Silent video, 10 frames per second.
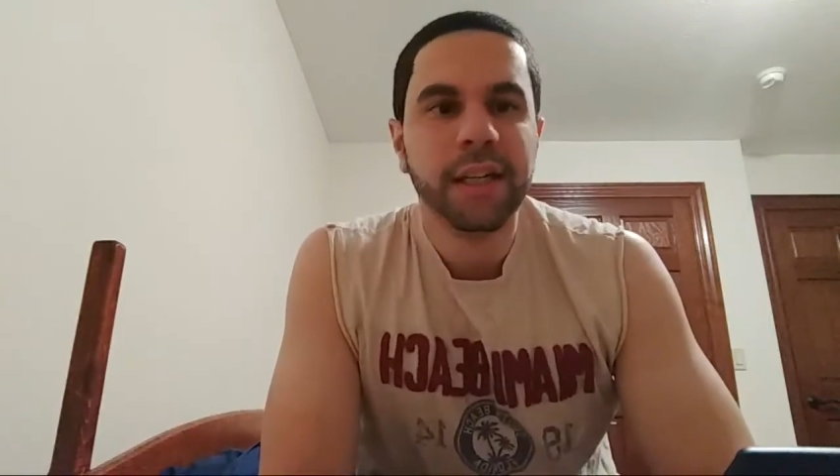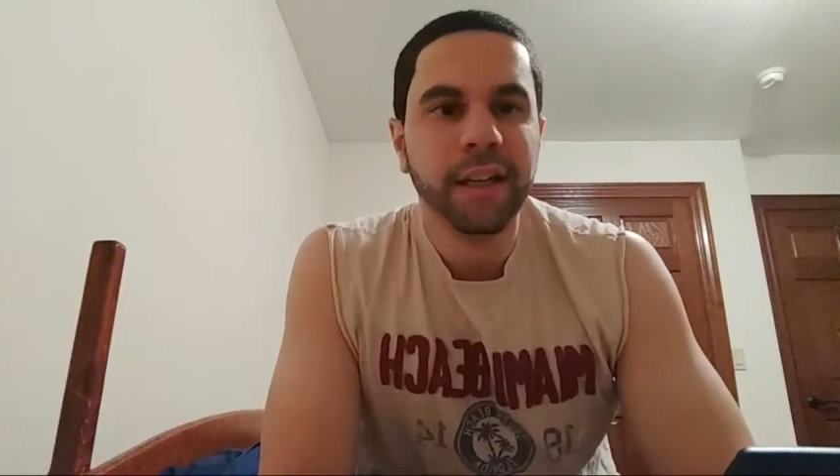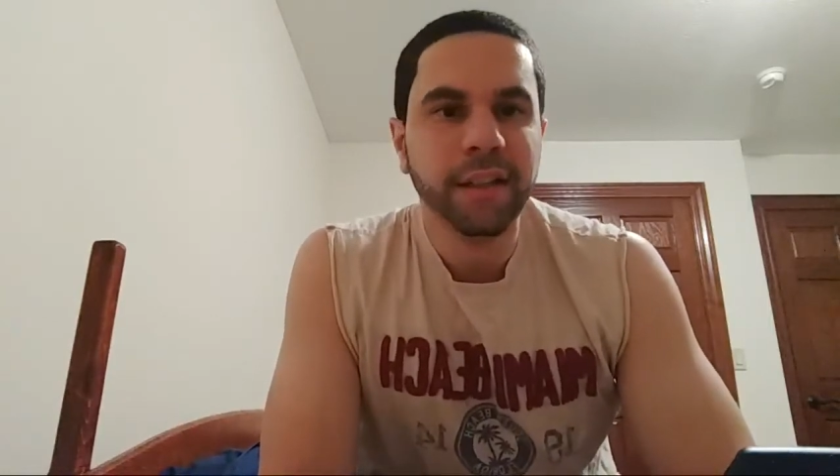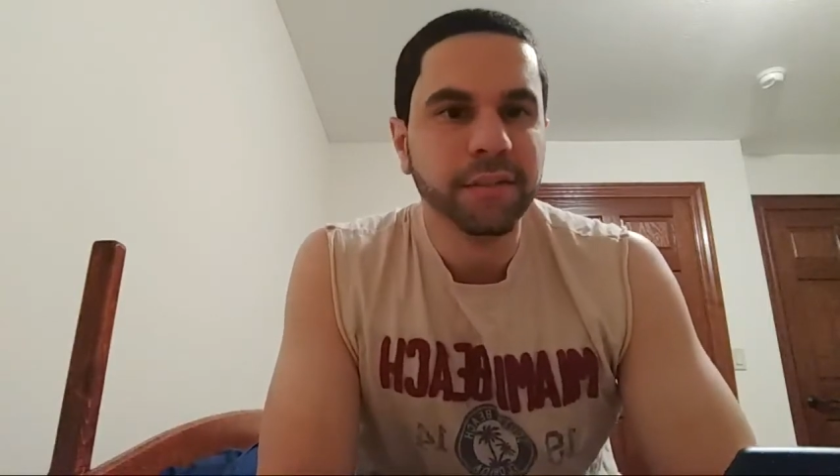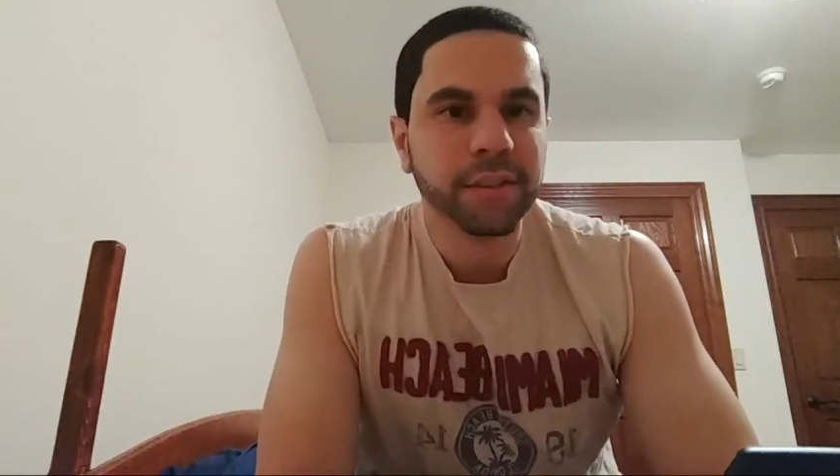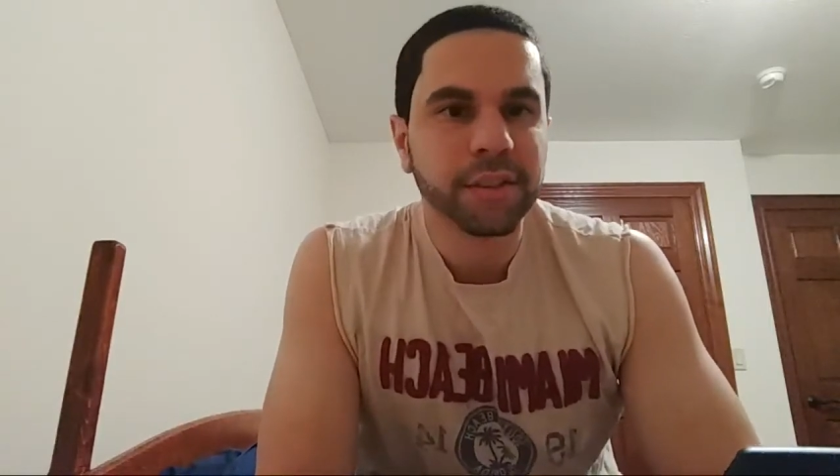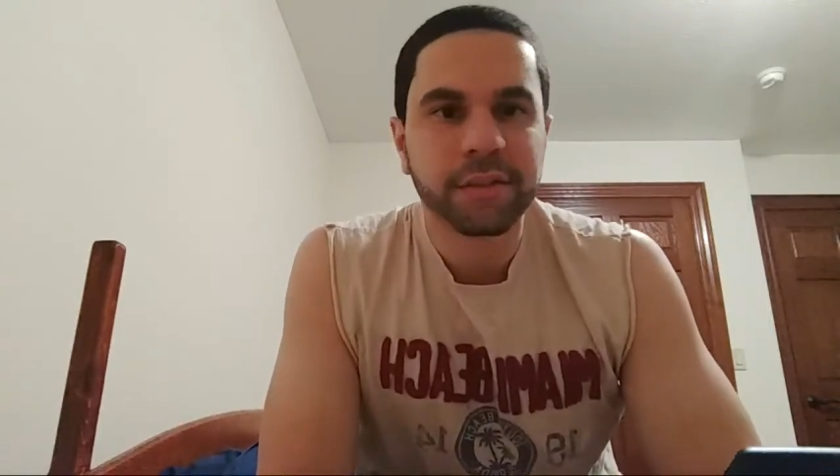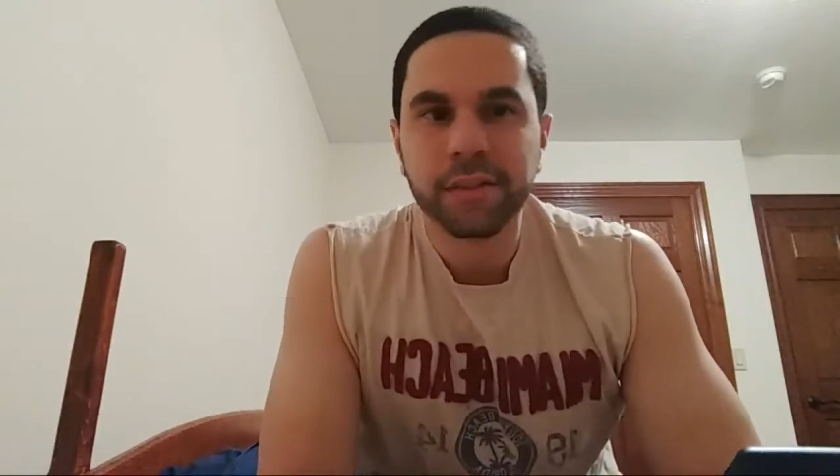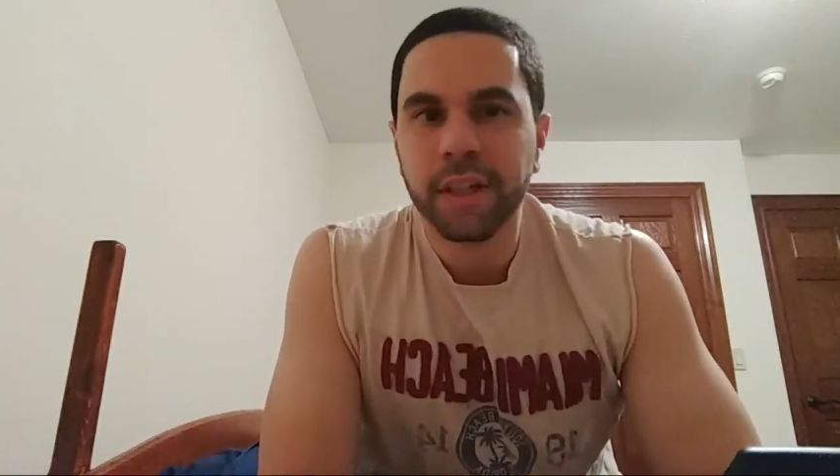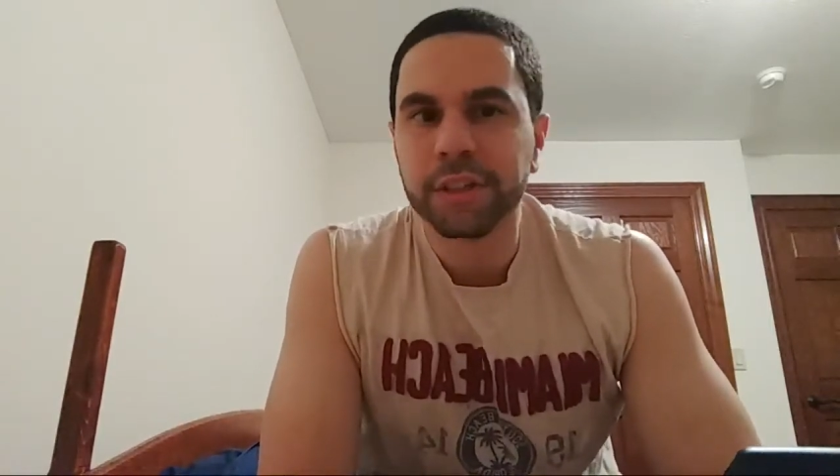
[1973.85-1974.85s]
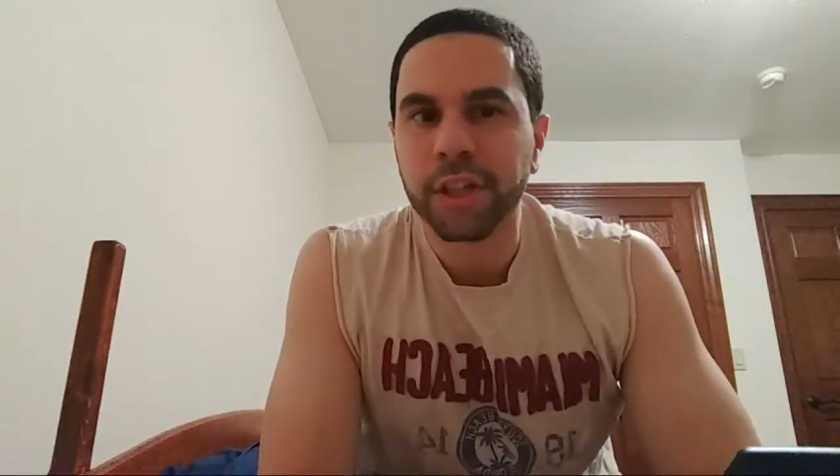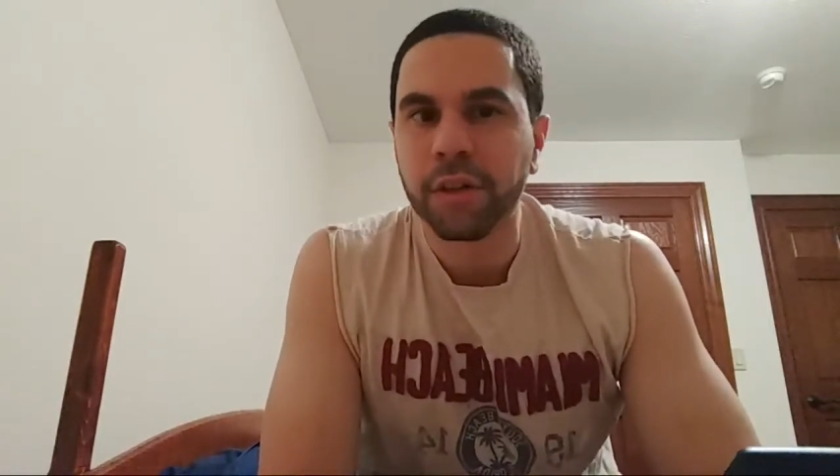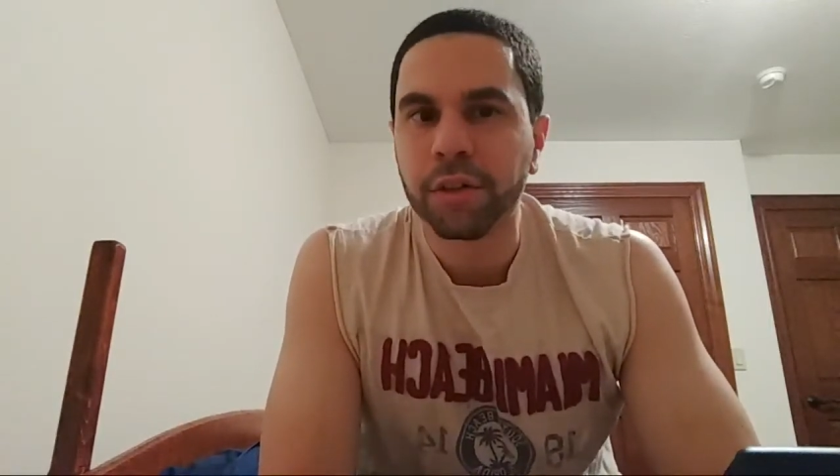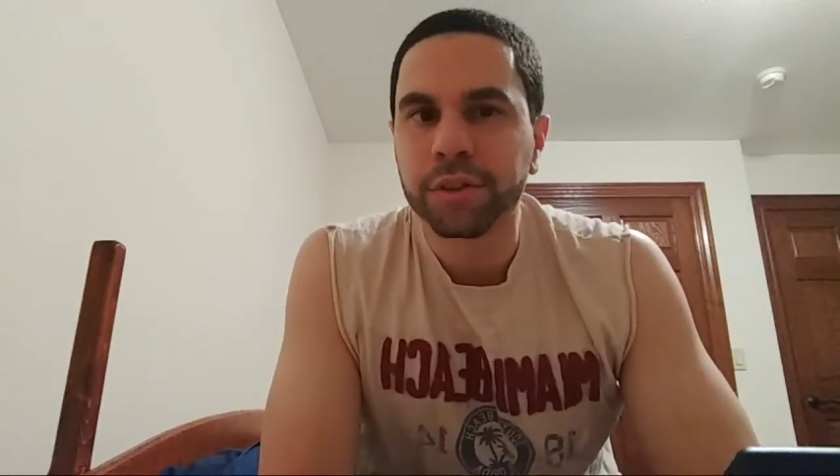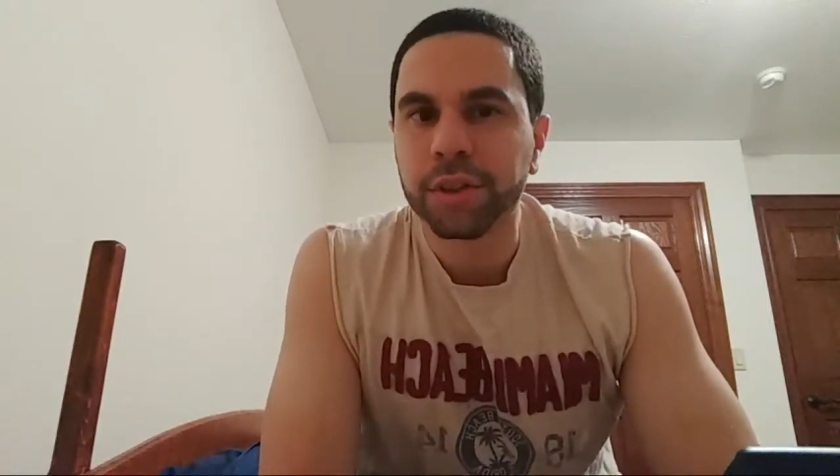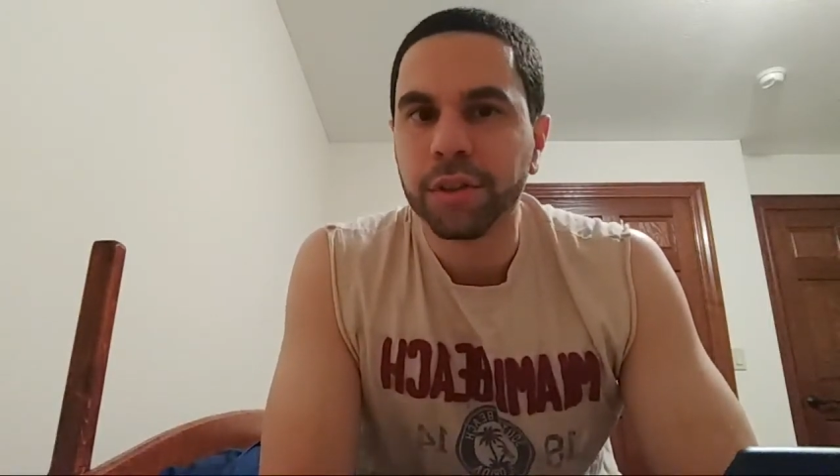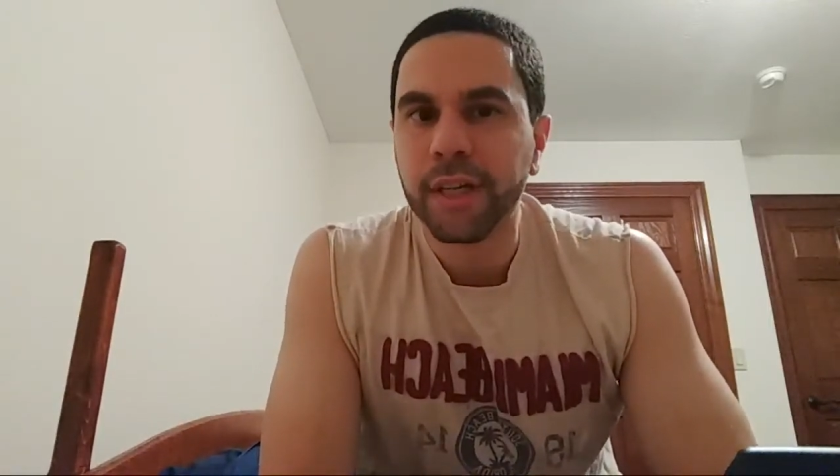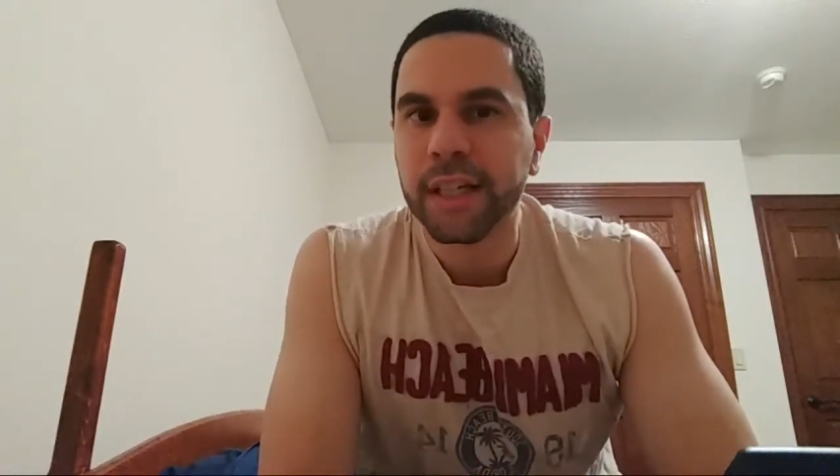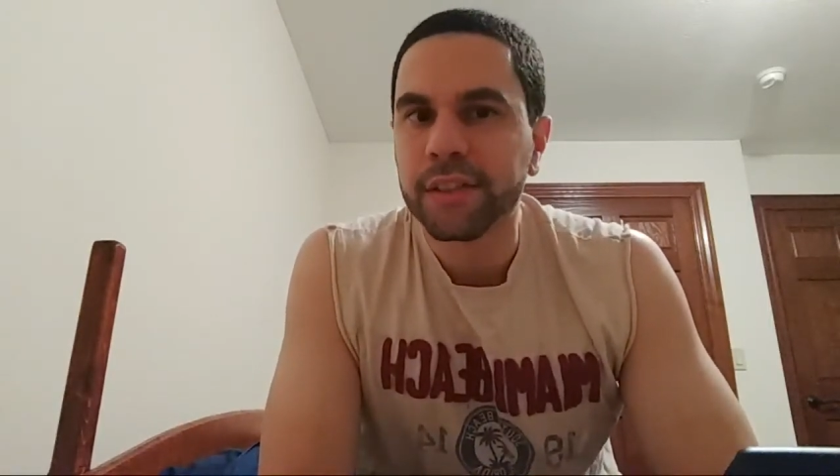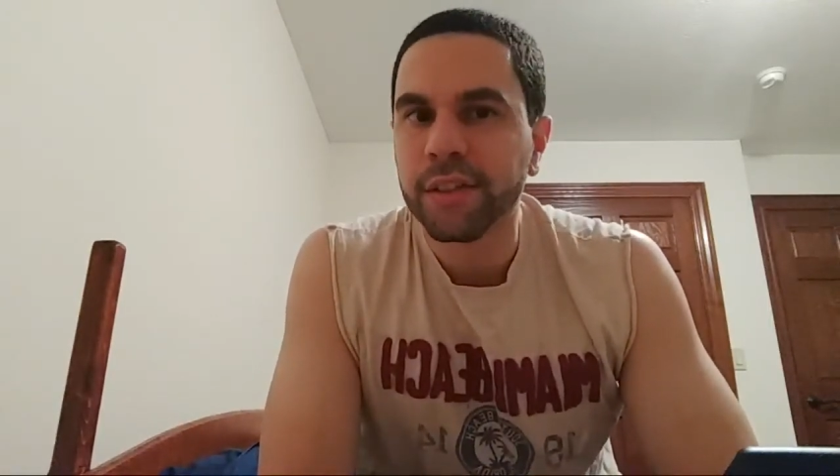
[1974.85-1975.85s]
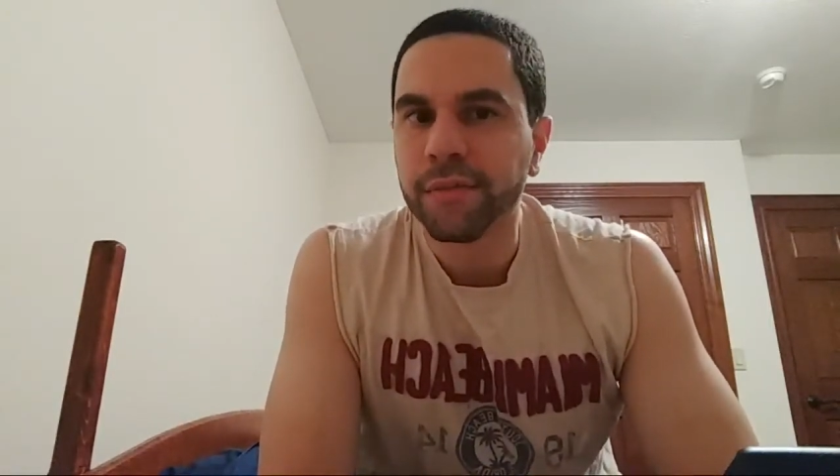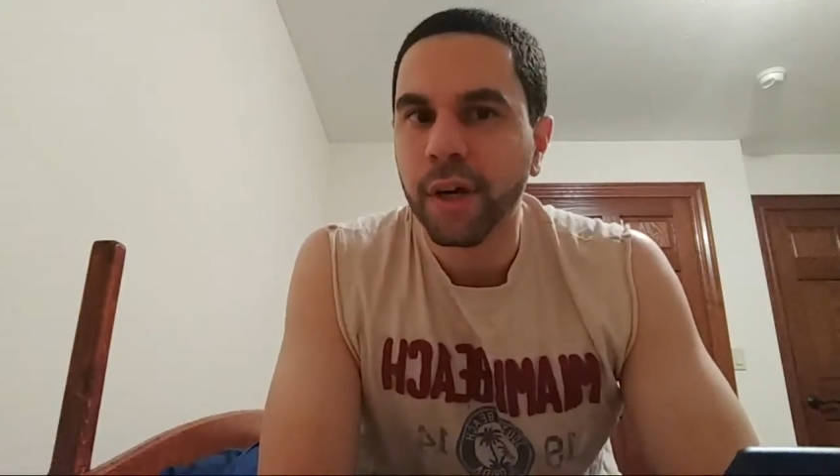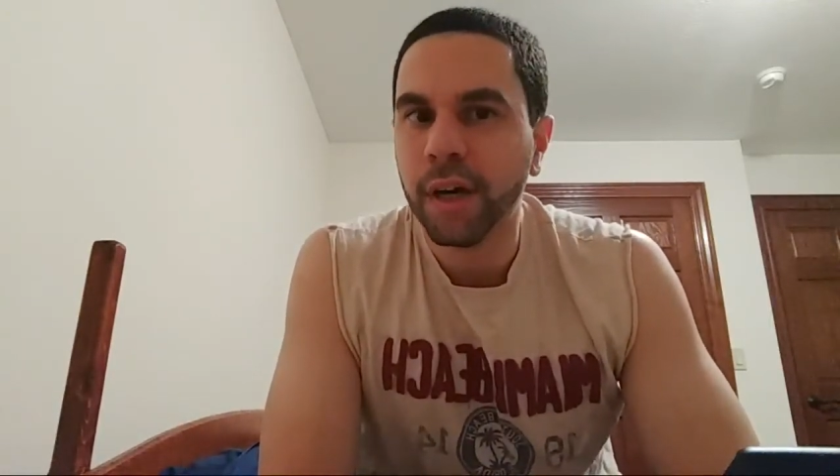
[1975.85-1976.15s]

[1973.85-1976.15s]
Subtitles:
And just in general, too, I guess if